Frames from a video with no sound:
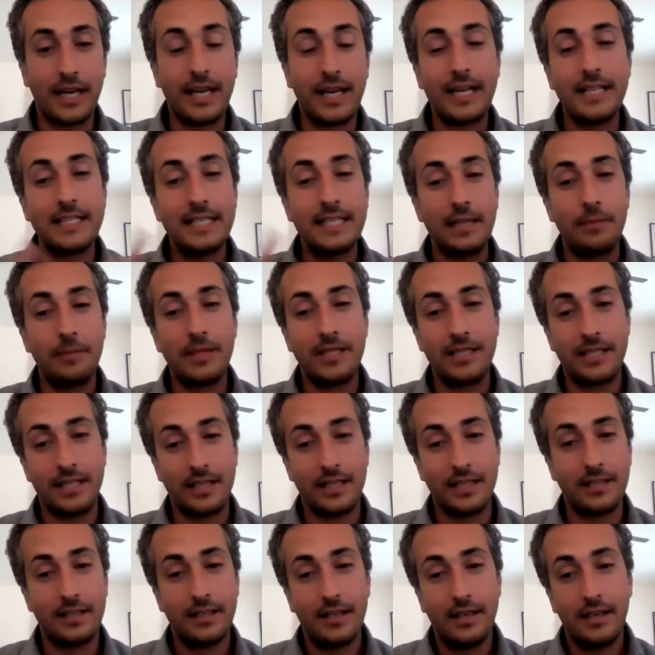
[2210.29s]
and it's
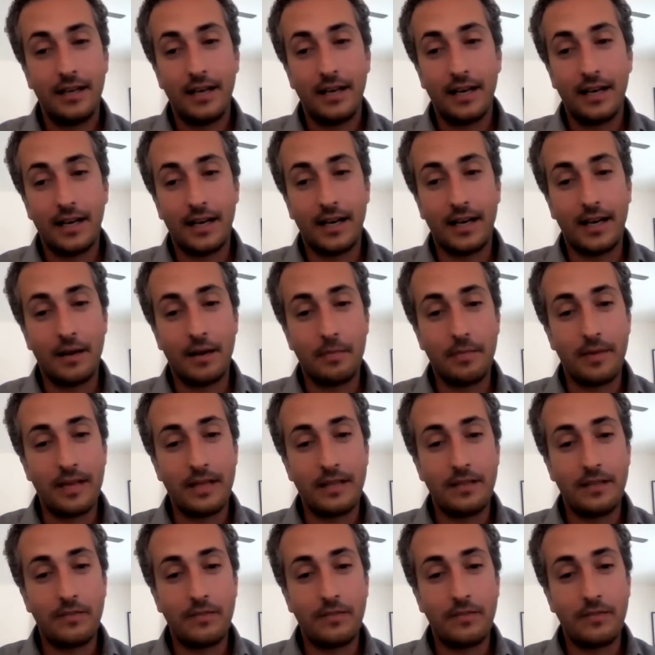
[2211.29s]
limited um,